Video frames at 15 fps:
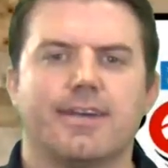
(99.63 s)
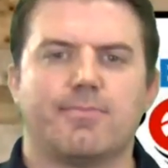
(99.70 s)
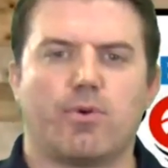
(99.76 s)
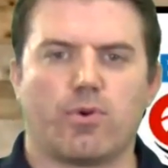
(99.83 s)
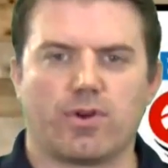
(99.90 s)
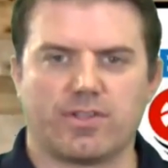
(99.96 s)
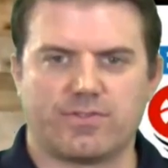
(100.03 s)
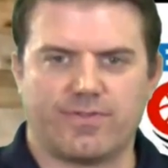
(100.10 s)

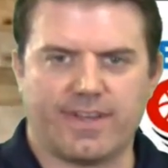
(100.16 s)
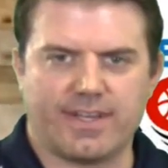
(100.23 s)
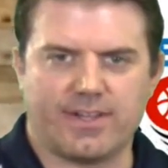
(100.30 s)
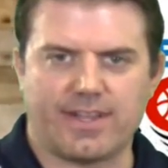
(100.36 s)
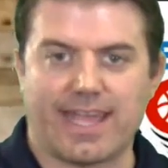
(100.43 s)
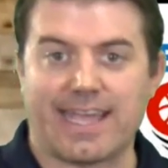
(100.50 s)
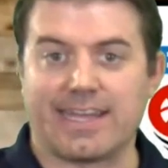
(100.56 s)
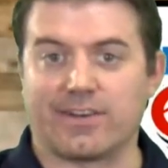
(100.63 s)

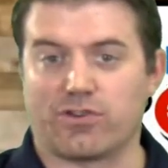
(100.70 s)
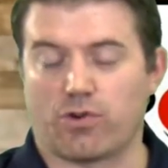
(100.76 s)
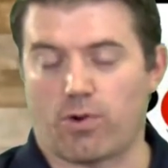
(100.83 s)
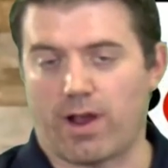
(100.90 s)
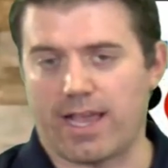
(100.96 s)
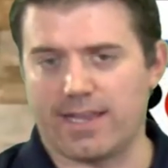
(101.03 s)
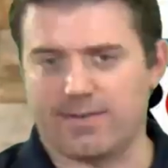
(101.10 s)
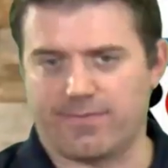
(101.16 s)
Portageville and
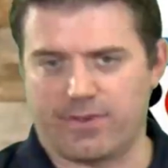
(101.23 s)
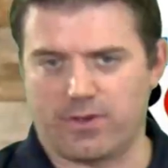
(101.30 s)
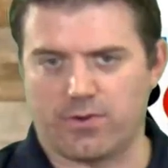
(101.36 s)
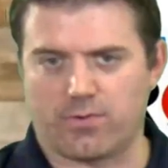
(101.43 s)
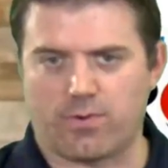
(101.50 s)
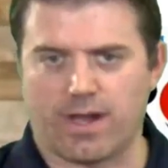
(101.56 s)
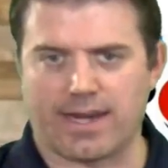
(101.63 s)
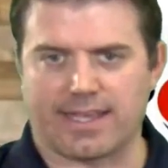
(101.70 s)

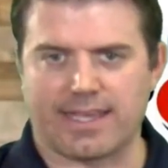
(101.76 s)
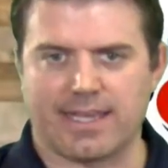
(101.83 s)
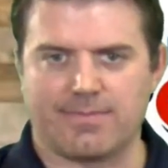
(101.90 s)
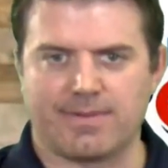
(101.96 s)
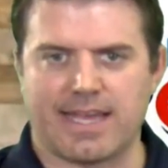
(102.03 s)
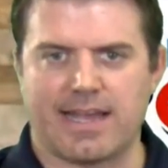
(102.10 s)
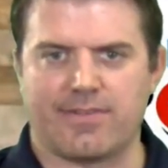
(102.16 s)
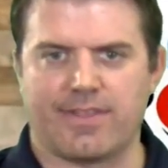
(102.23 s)
Grandview, quite a game
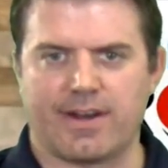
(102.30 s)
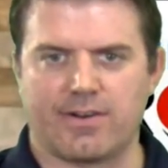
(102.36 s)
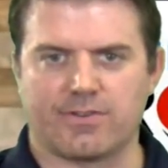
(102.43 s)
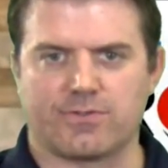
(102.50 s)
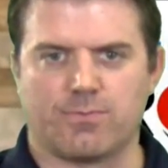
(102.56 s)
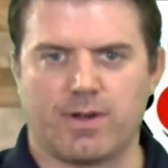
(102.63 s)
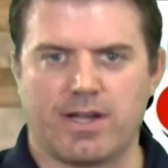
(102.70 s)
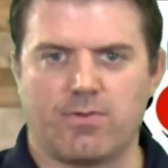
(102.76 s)
down there
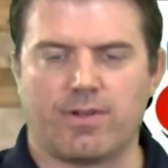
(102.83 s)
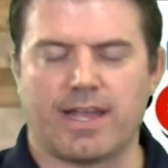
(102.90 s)
as well.